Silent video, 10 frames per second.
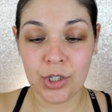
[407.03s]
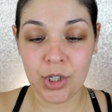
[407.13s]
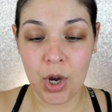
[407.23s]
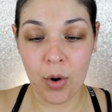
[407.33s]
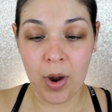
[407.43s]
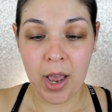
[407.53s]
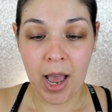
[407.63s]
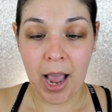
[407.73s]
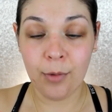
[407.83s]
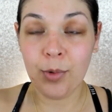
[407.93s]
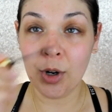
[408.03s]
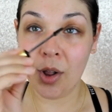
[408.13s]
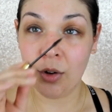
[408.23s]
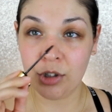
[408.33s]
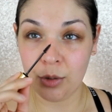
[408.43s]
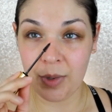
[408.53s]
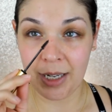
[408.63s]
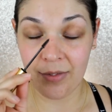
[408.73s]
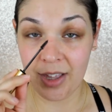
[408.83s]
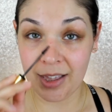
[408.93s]
So I will also be
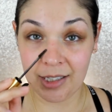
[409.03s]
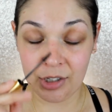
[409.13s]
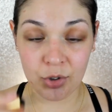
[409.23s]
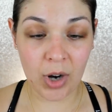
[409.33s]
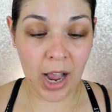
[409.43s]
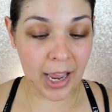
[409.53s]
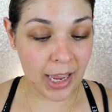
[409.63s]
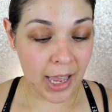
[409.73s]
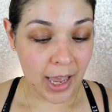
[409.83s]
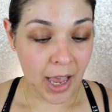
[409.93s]
giving this a try,